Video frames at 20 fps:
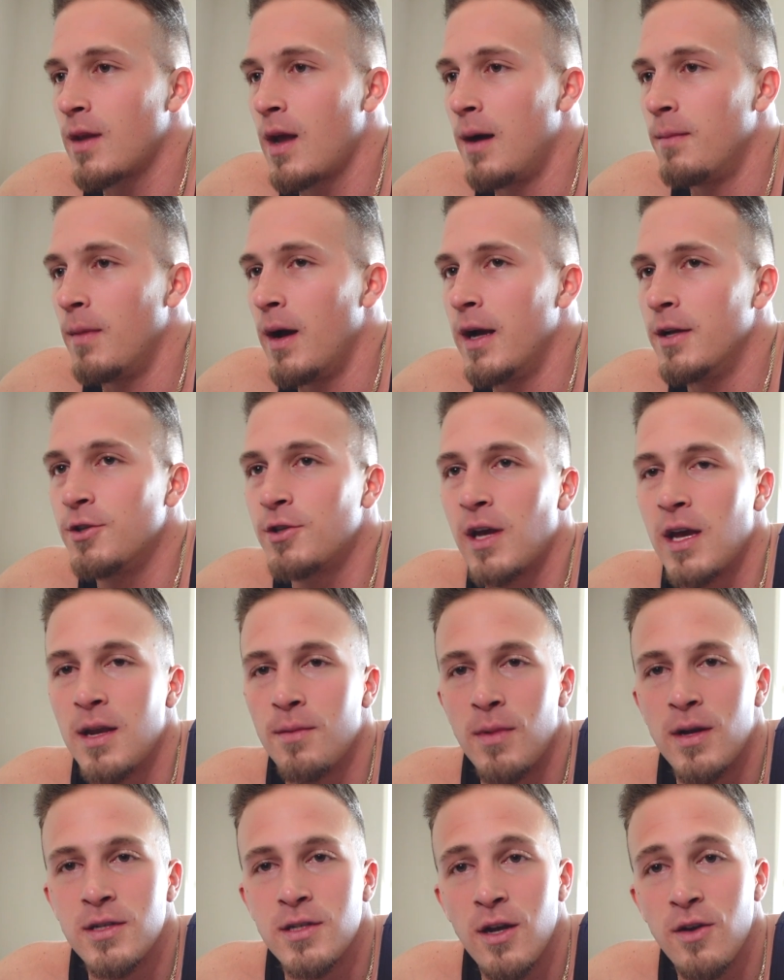I'm educating
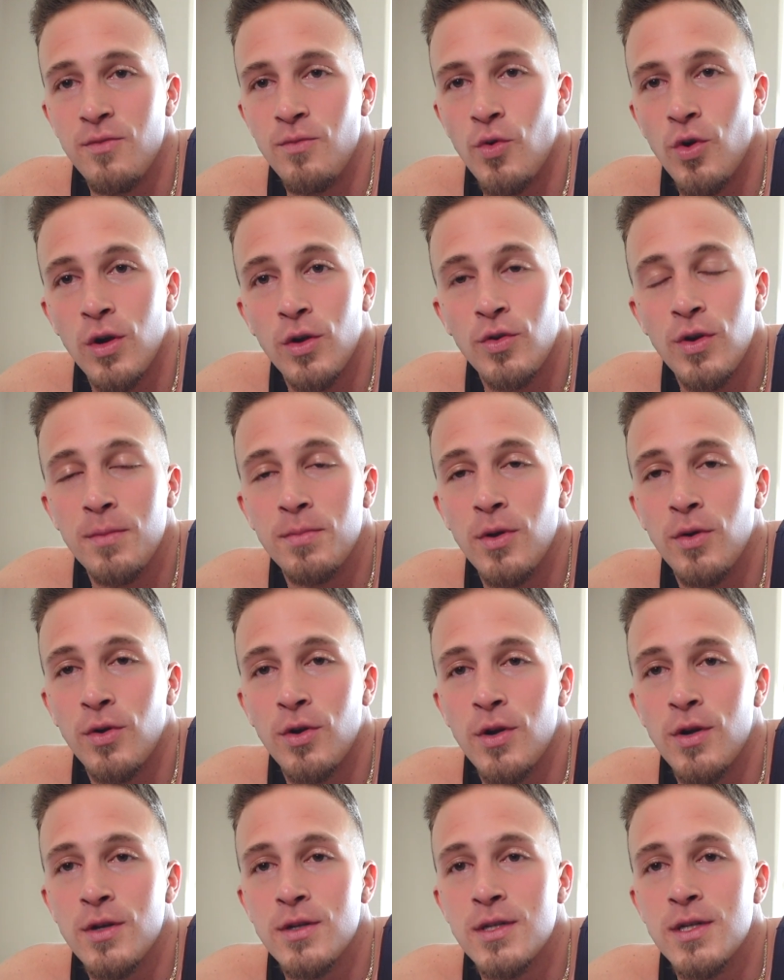myself more on
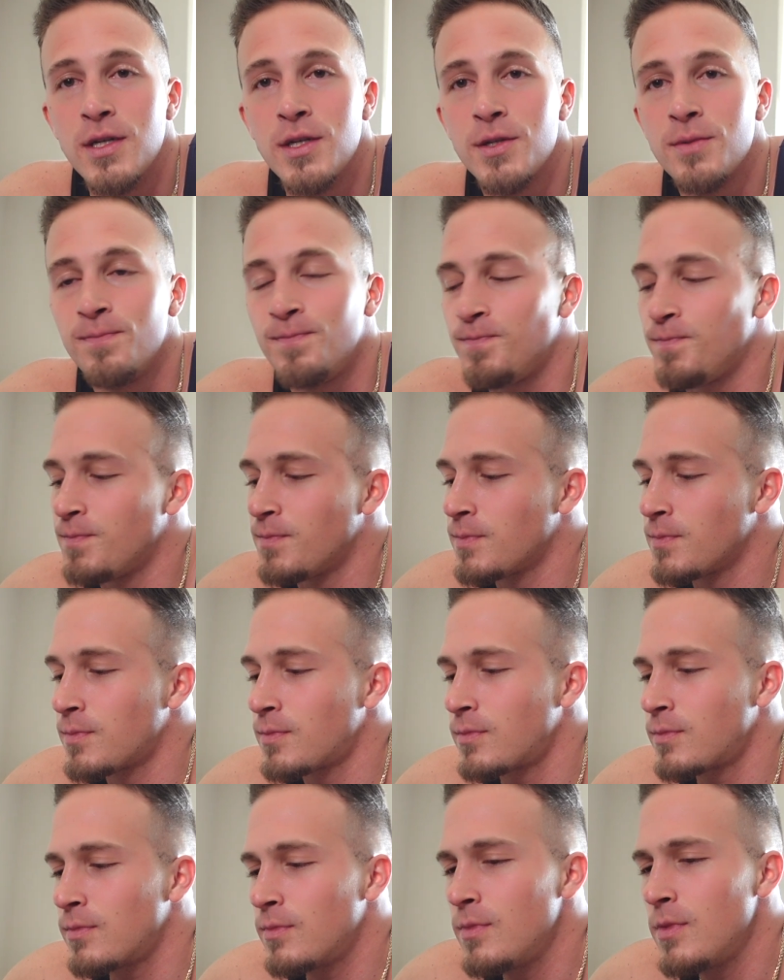cryptocurrencies,
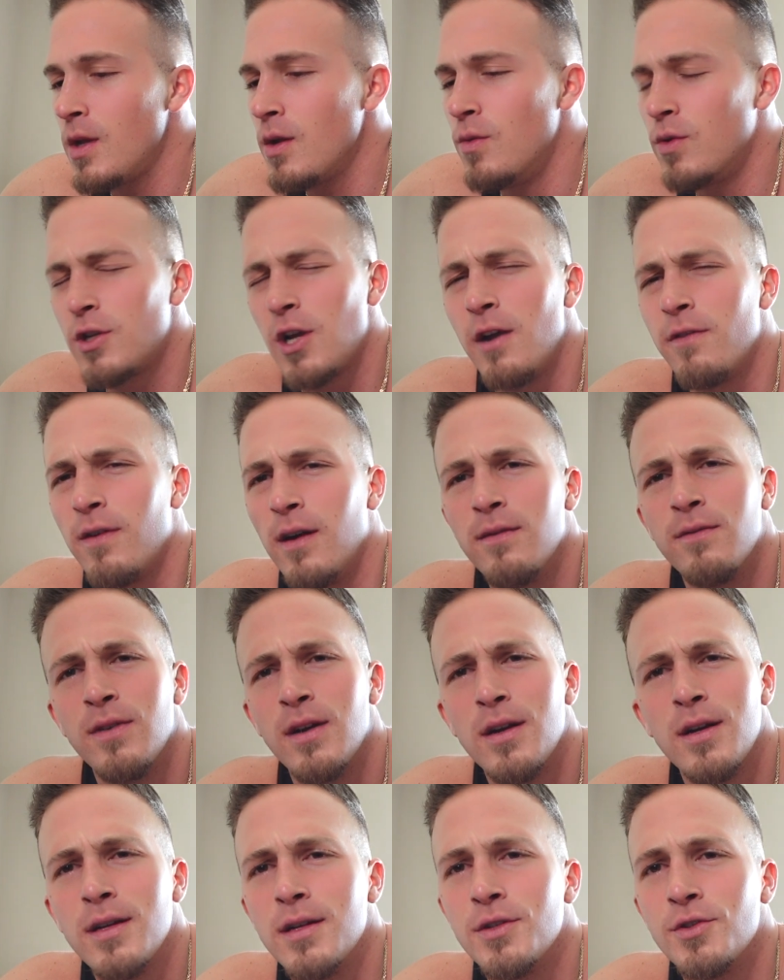which I find
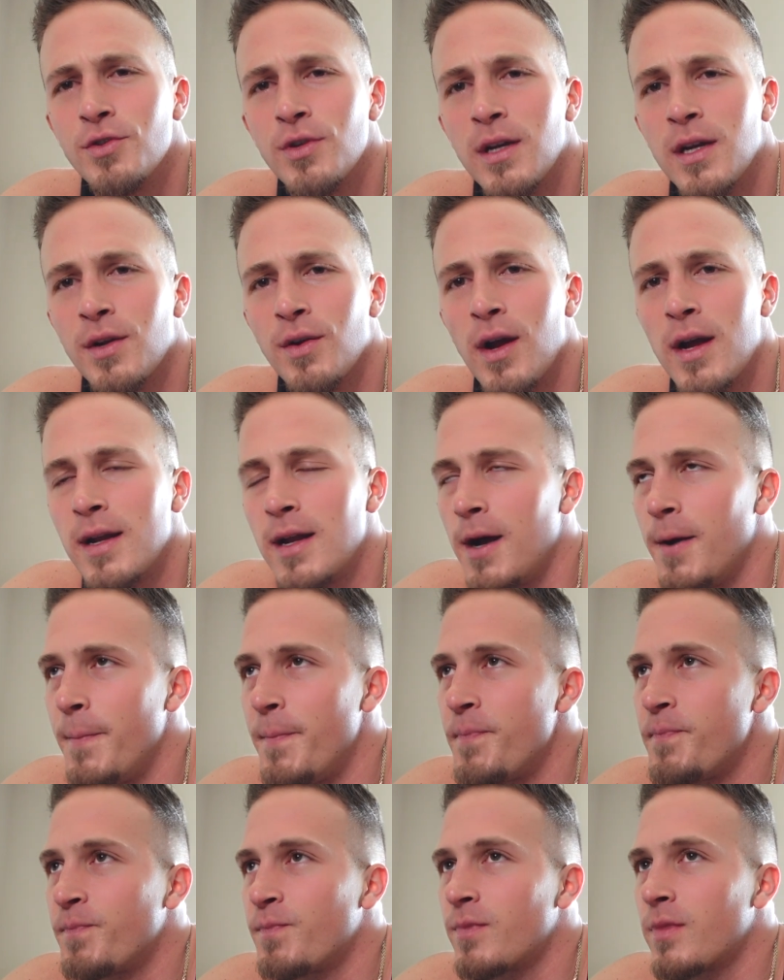very intriguing right now.
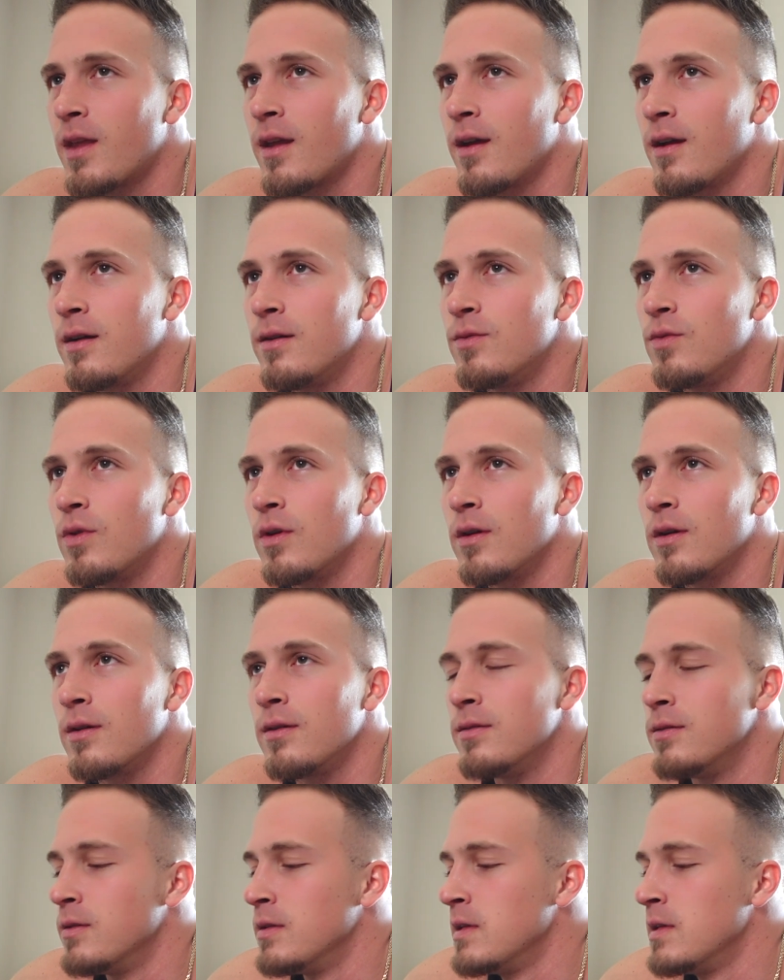We're,